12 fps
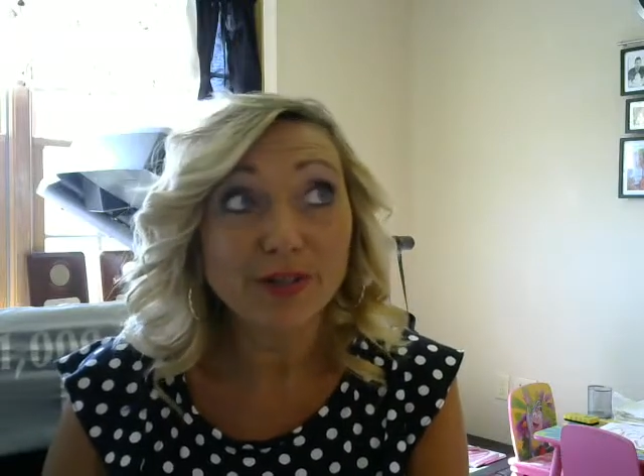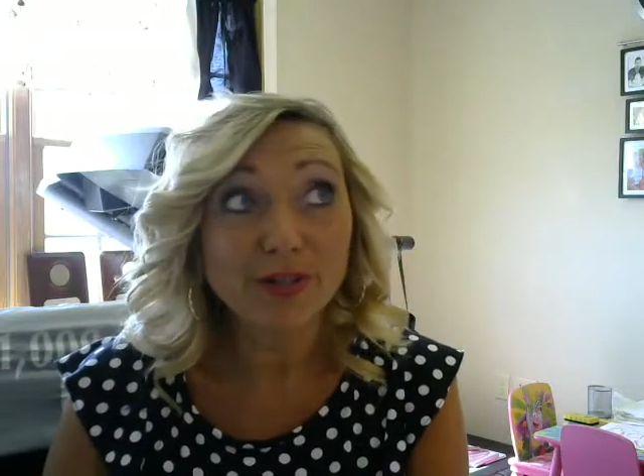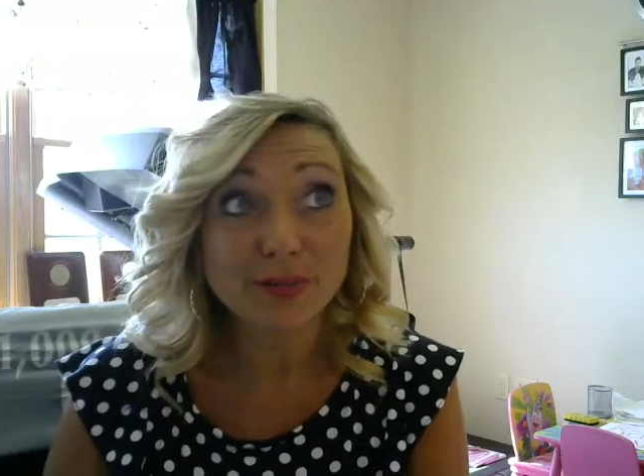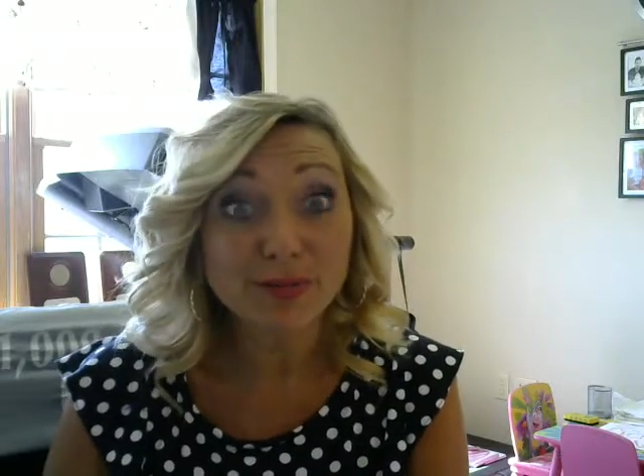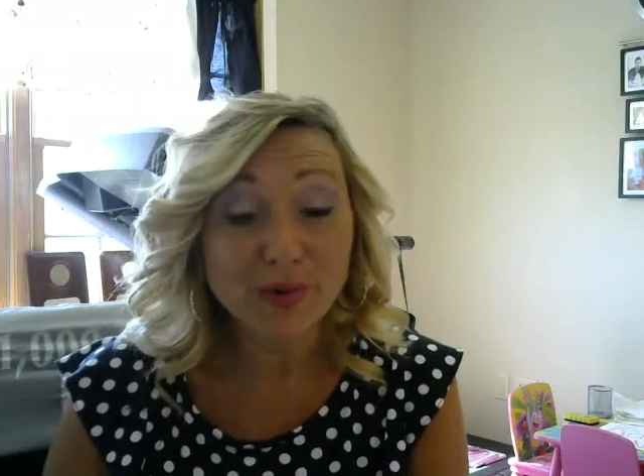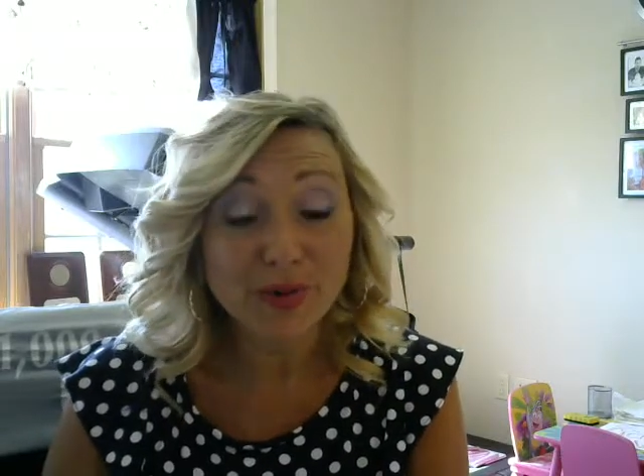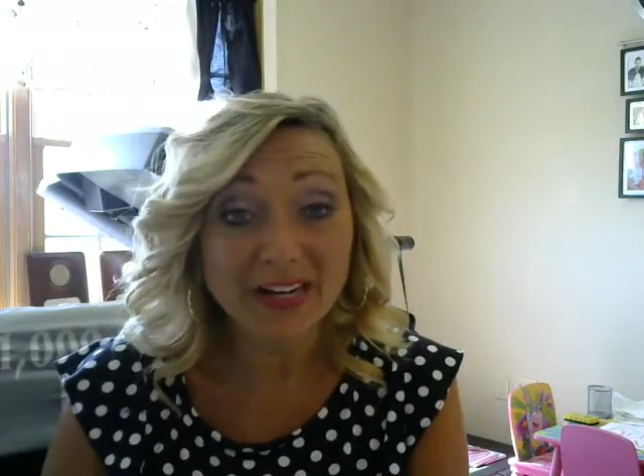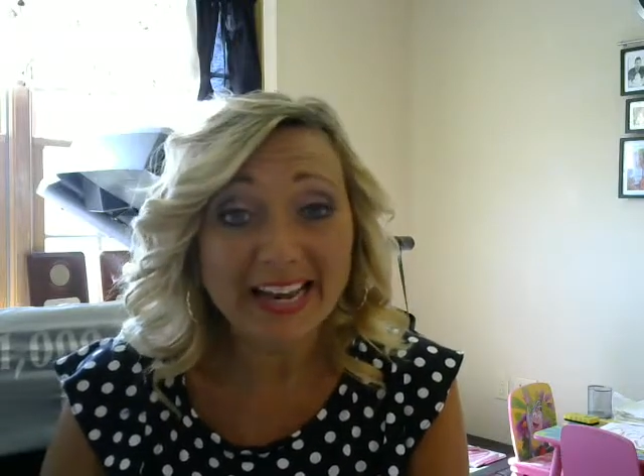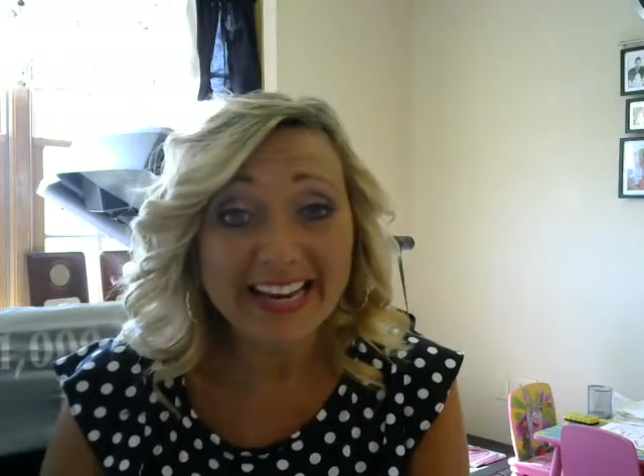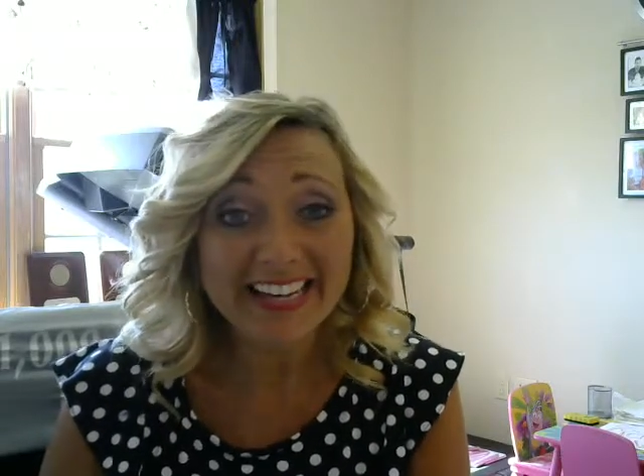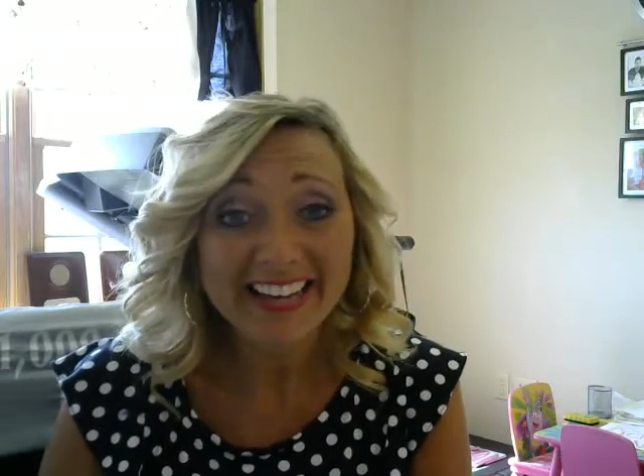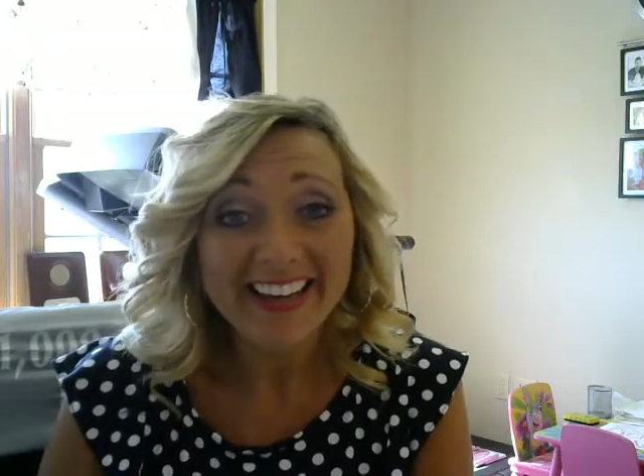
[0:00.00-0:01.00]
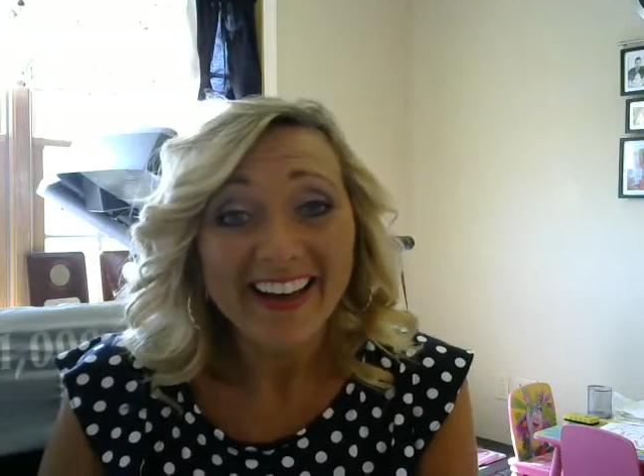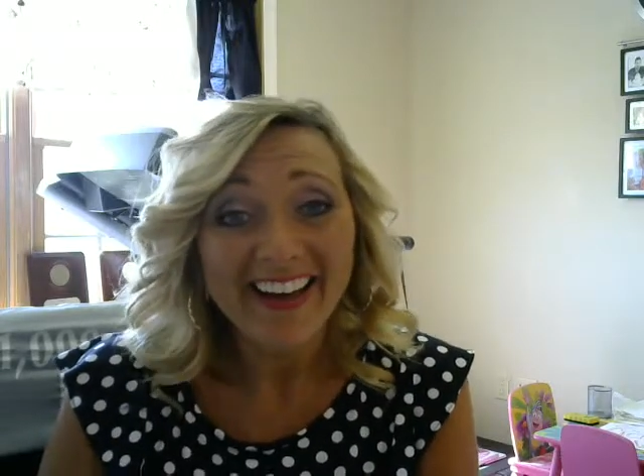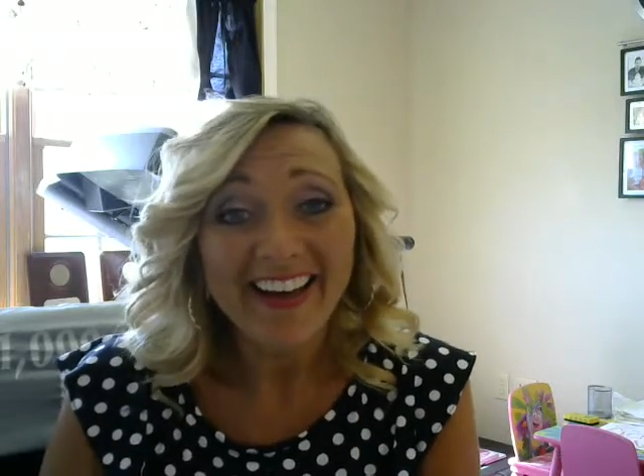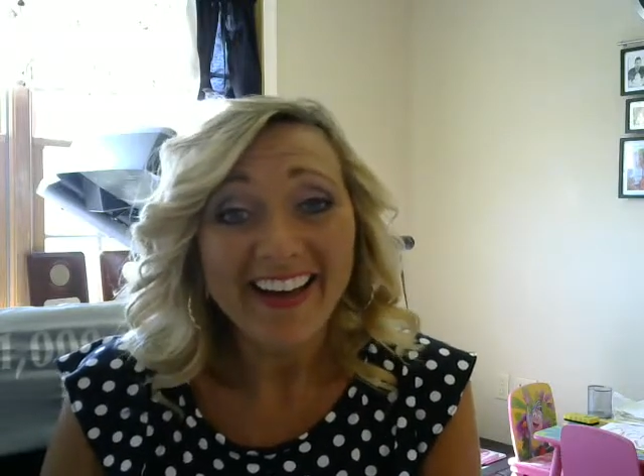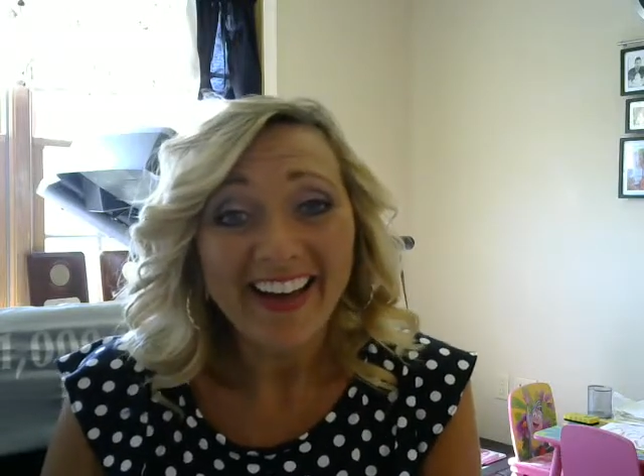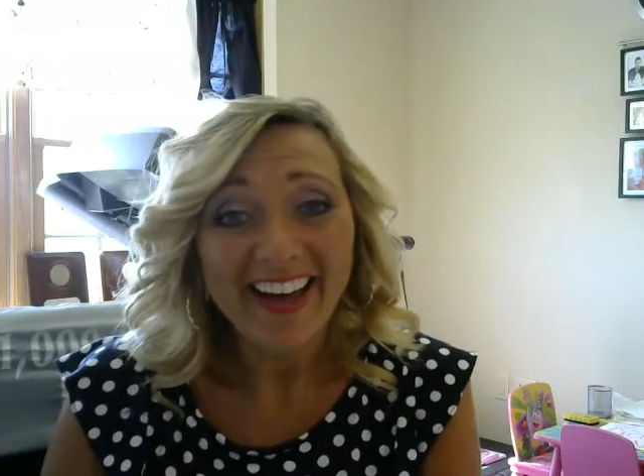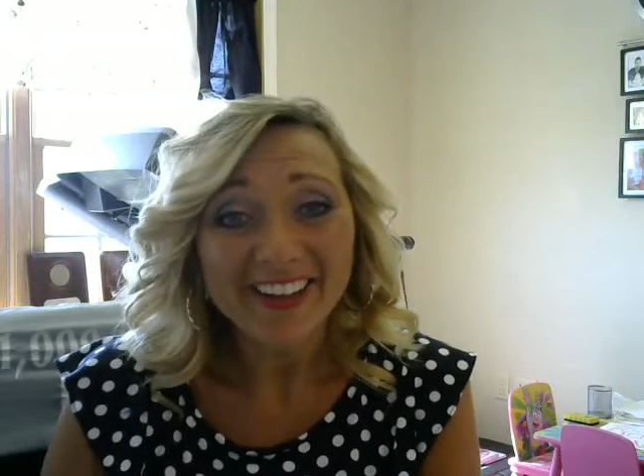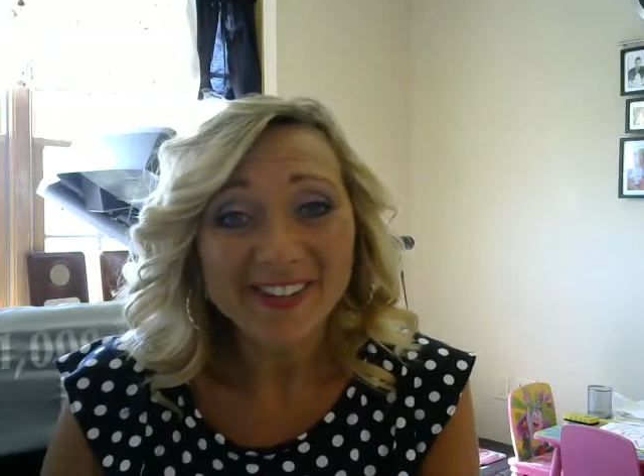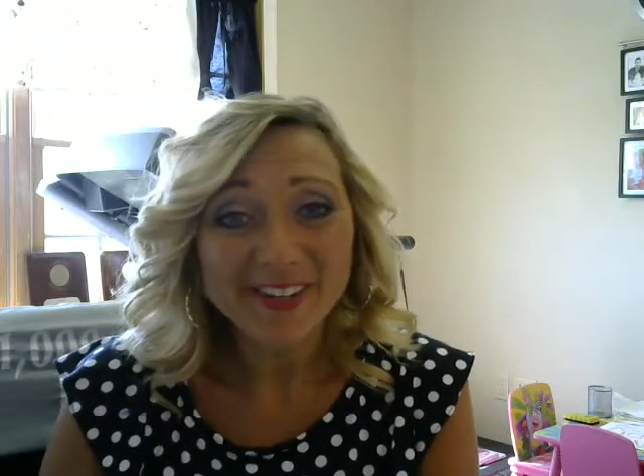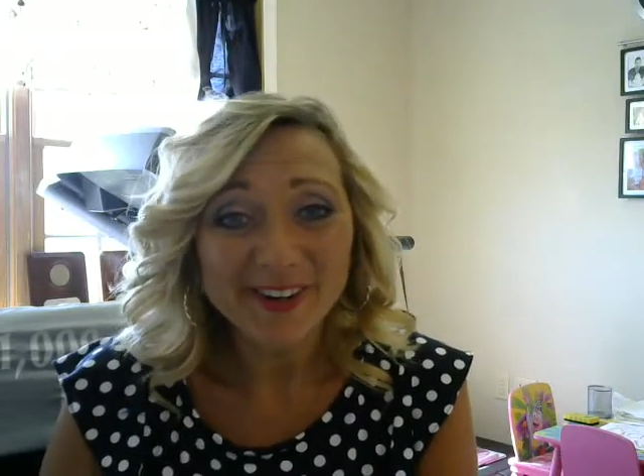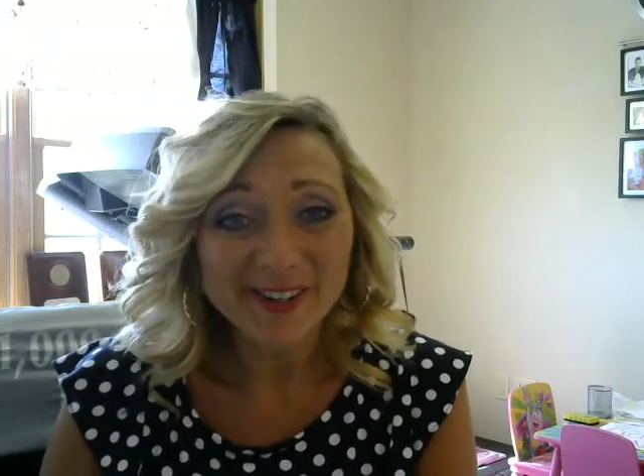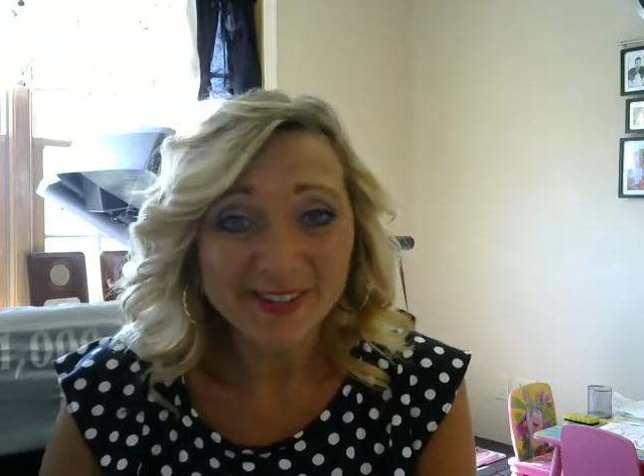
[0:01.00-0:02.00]
this morning,
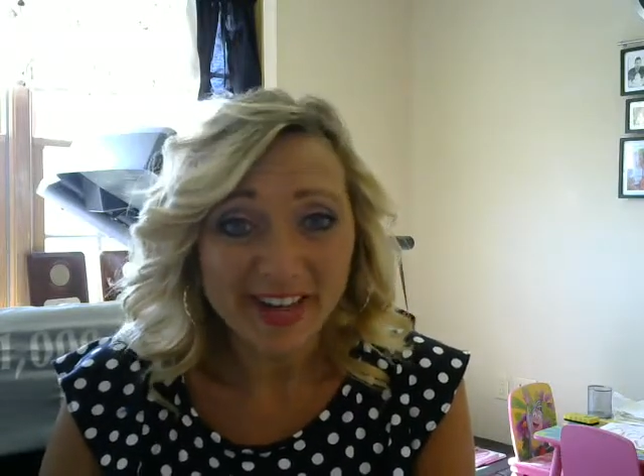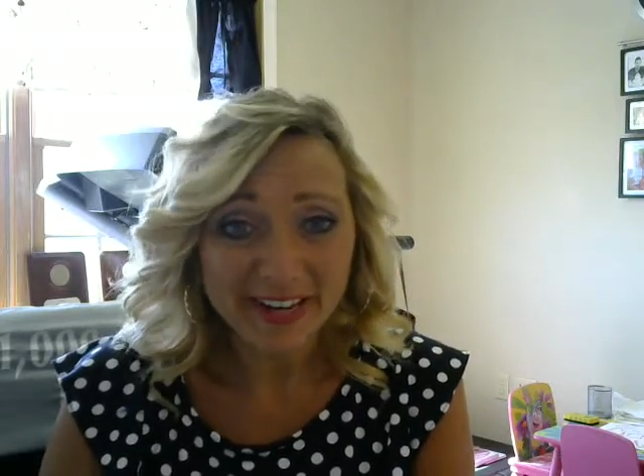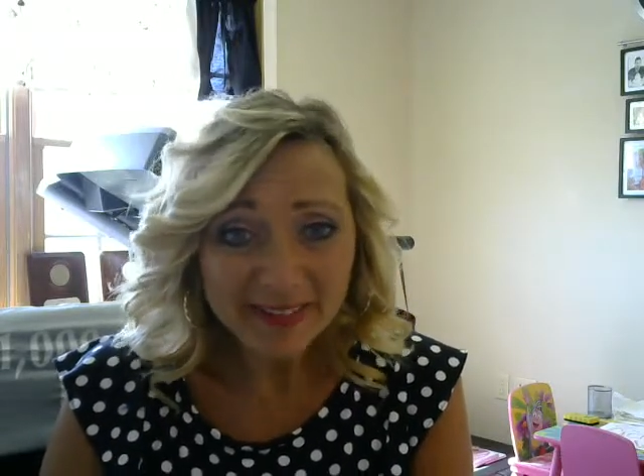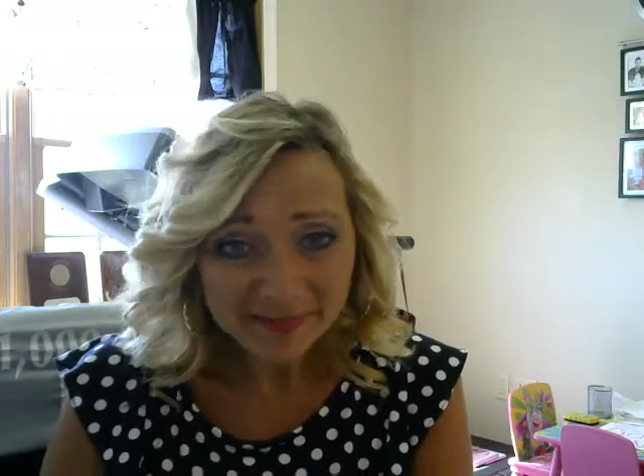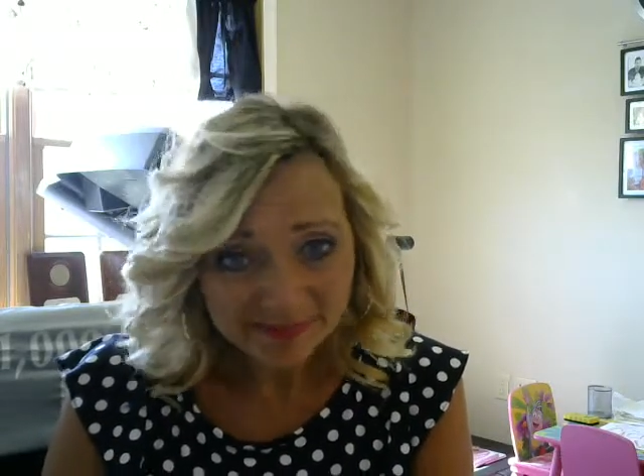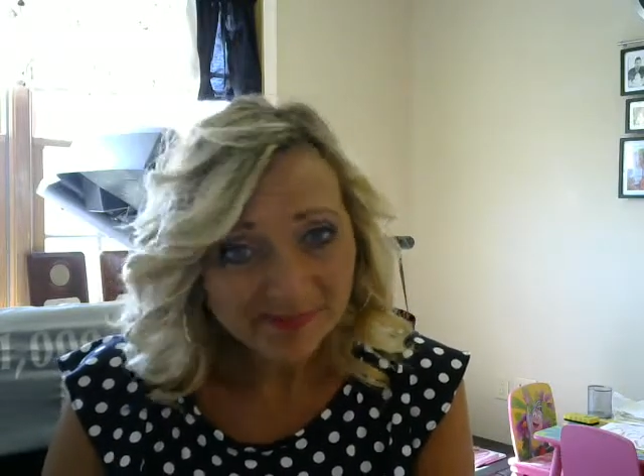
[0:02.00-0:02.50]
actually her son